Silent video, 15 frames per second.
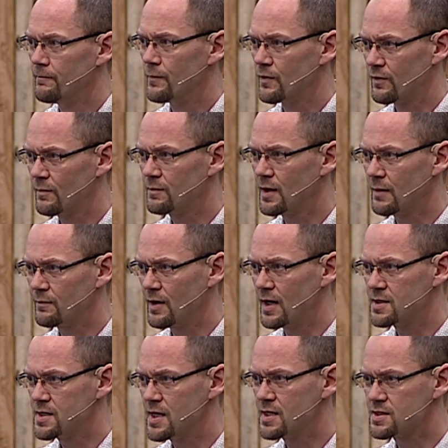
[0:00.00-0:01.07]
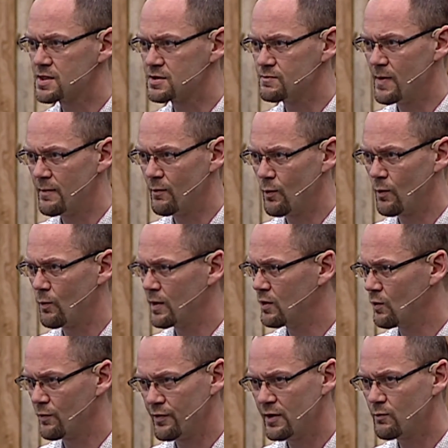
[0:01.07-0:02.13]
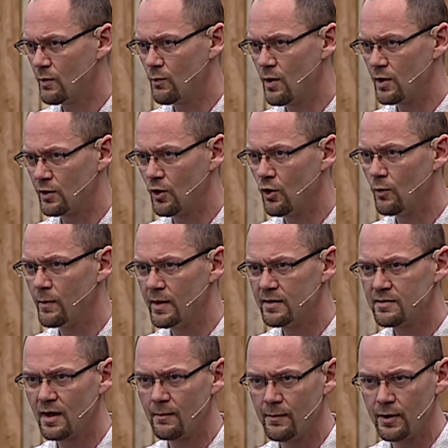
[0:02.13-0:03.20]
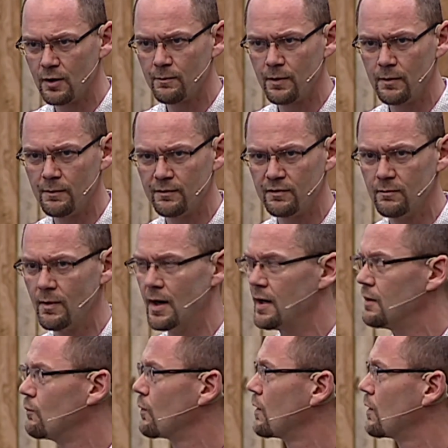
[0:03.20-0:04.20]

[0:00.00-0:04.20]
And sometimes God takes us maybe where we don't think we want to go, but He's got a bigger purpose in mind.